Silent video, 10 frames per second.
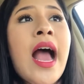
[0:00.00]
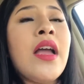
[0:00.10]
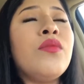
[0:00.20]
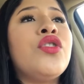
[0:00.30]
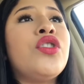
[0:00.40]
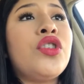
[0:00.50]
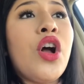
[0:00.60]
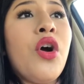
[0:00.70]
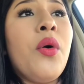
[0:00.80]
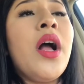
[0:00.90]
I am
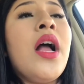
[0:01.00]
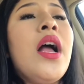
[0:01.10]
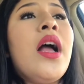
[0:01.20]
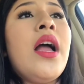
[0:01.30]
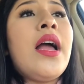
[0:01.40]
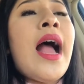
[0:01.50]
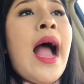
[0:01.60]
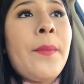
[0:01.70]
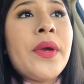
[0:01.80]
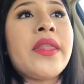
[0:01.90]
so
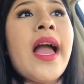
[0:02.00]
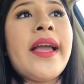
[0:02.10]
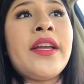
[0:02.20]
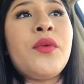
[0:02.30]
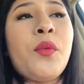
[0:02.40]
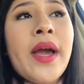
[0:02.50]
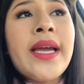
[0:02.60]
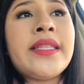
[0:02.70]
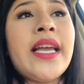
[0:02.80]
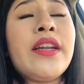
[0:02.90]
happy that I can
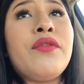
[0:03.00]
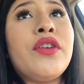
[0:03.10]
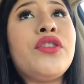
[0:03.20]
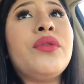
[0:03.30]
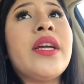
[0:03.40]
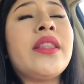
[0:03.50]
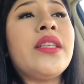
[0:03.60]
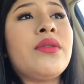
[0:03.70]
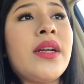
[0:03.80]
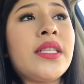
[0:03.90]
wait and if we do get this